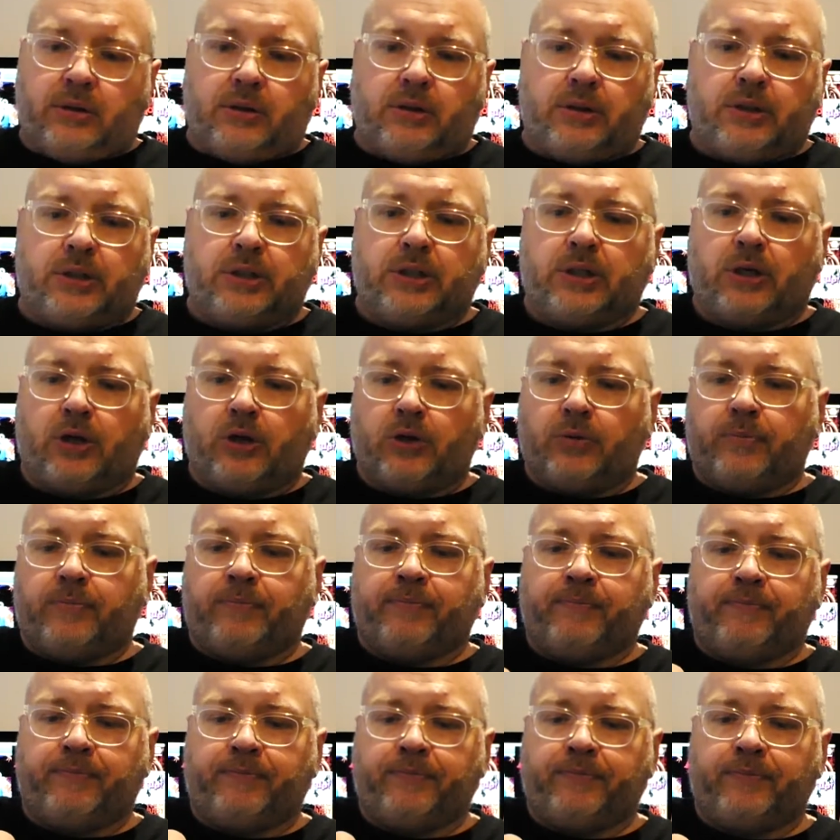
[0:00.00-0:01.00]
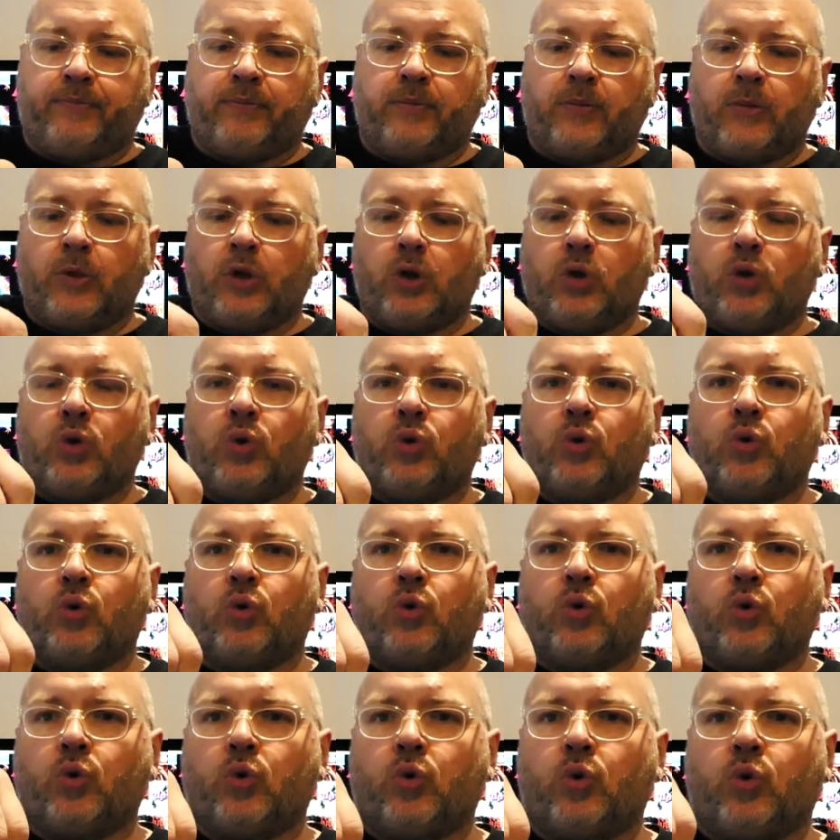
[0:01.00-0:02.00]
So,
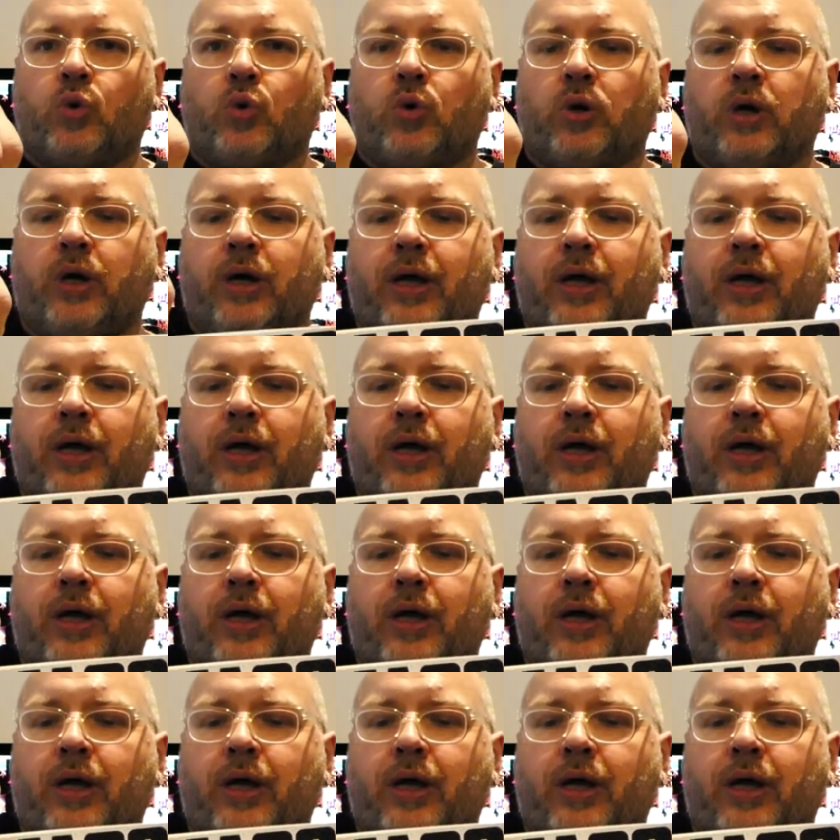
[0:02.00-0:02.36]
ooh,